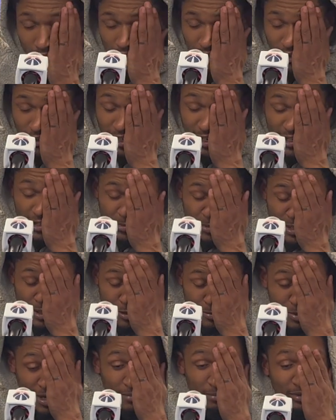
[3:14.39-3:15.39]
Shai's play or
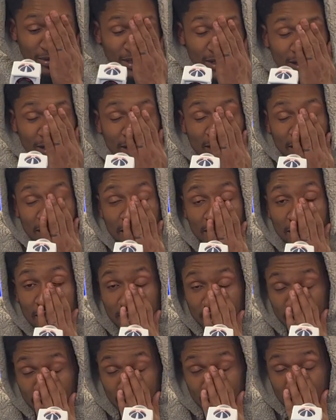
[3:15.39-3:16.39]
my play?
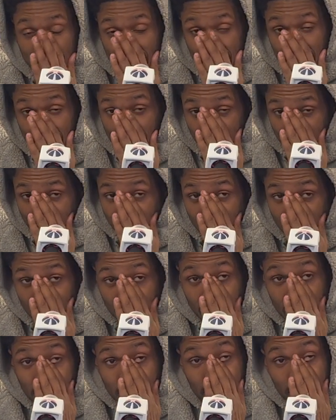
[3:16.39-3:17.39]

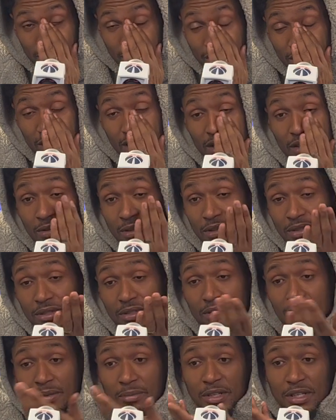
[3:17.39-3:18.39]
Shai's play. Shai was,
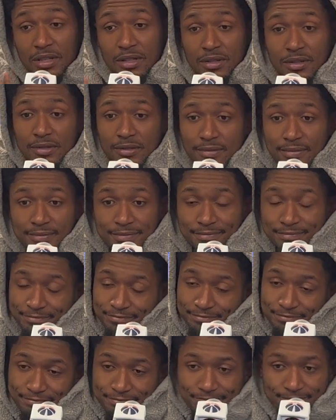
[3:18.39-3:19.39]
I mean,
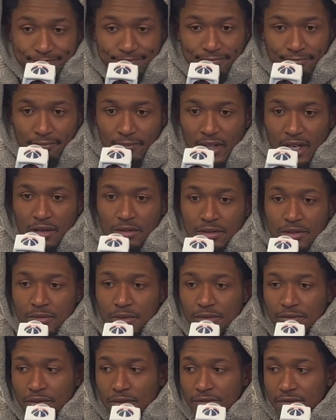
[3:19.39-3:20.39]
it was a
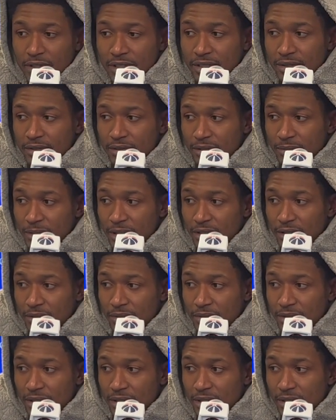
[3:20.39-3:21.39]
one-four flat. It
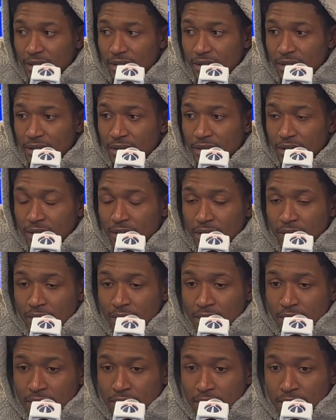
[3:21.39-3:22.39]
was, uh,
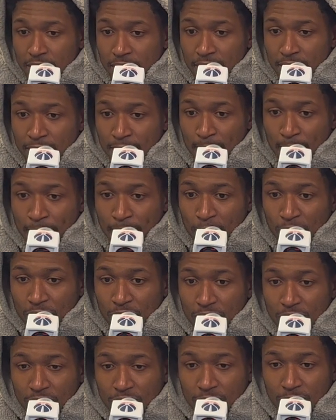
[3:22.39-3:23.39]
we were
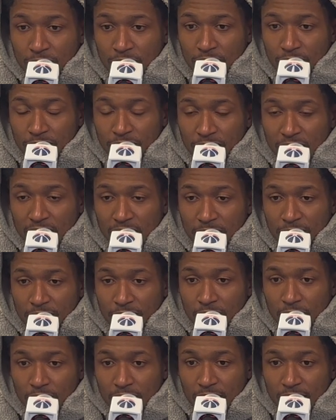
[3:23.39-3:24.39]
switching one through five
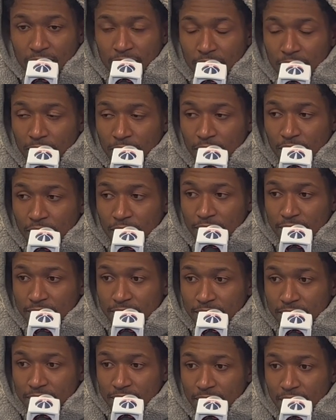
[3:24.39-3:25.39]
before and after the ball.
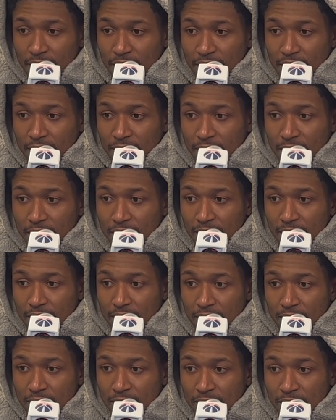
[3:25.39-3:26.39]
And,
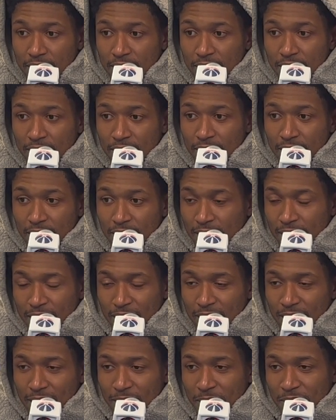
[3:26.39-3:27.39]
uh,
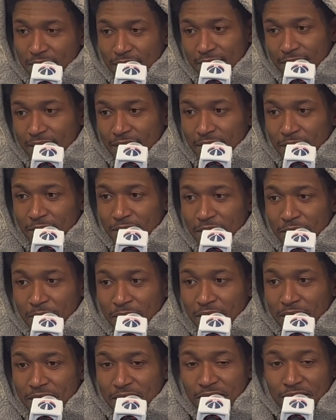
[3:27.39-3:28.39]
I mean, he, he
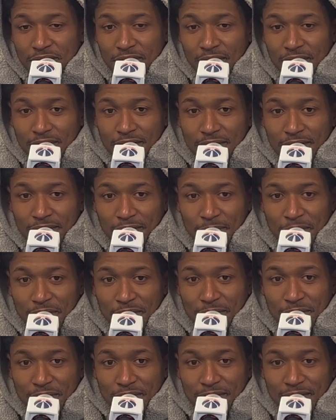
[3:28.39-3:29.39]
made a tough shot. I mean,
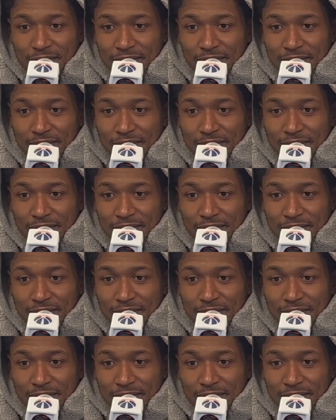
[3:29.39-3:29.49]
we,